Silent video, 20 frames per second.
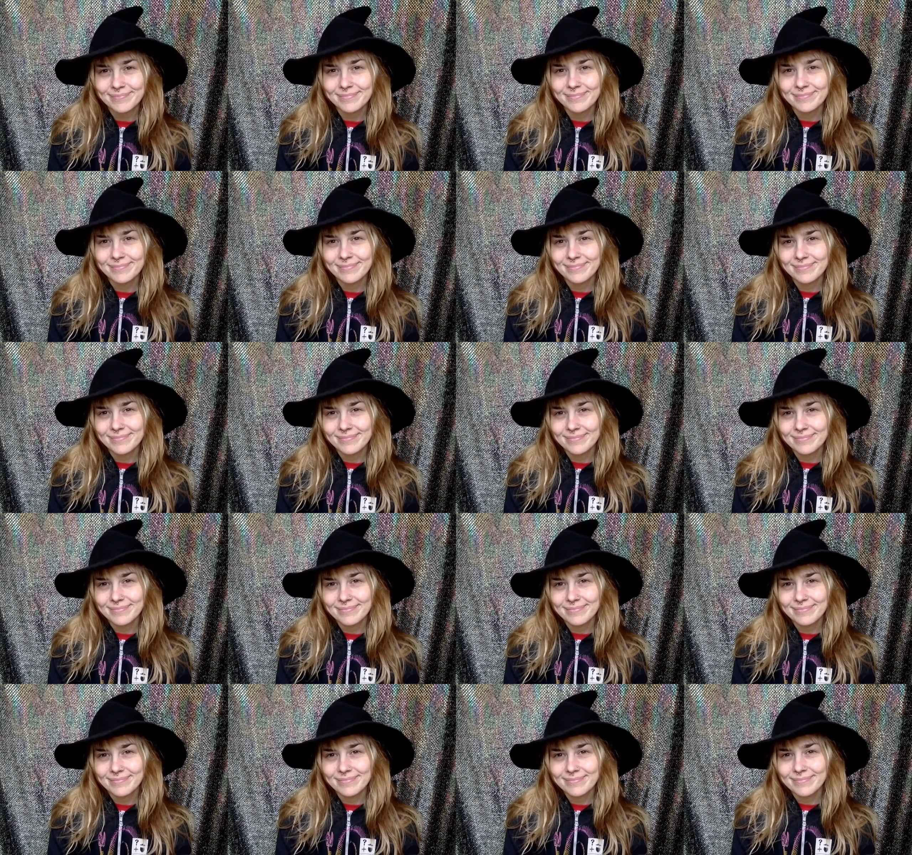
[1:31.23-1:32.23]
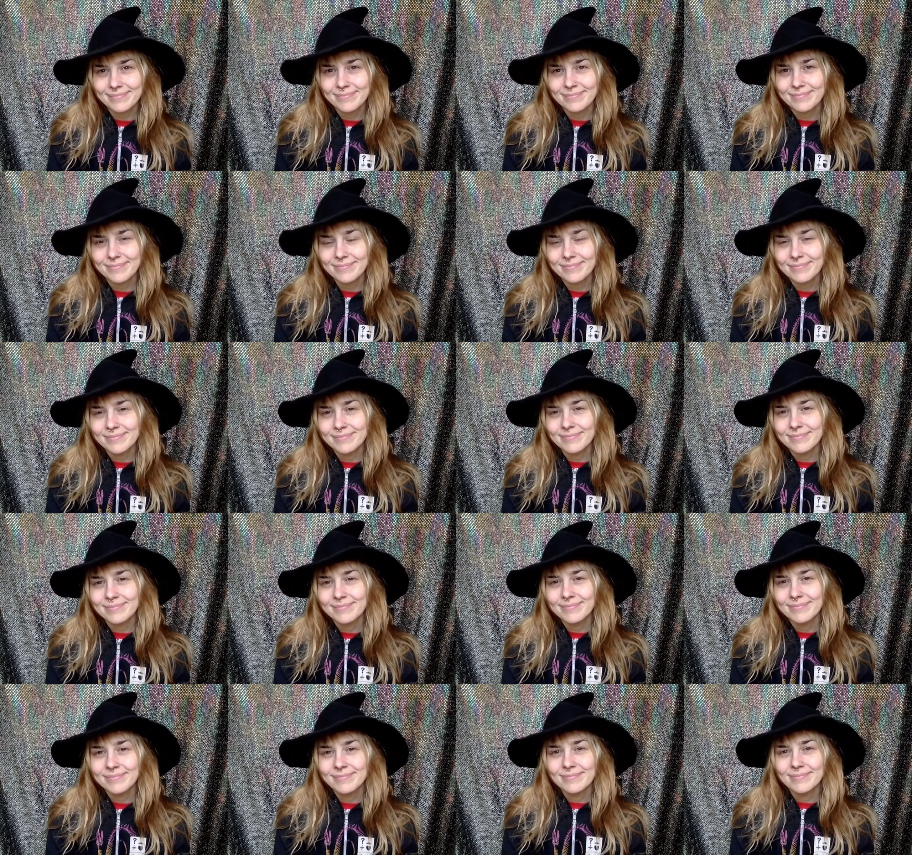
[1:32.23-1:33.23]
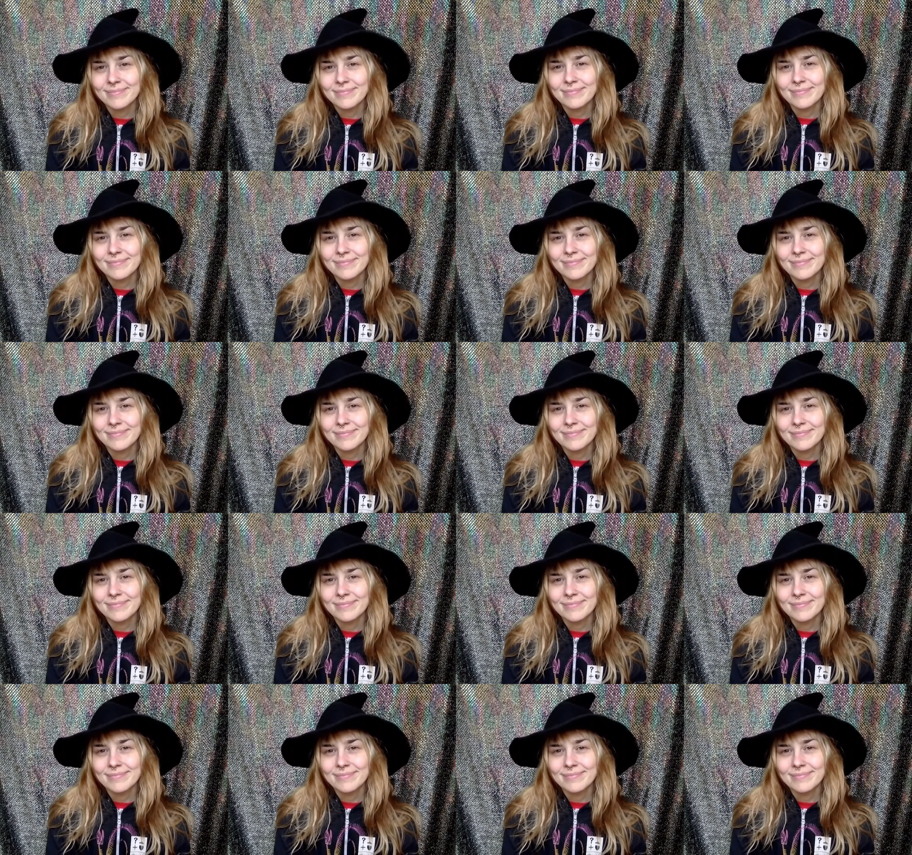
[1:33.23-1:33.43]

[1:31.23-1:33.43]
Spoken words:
Nobody speaks.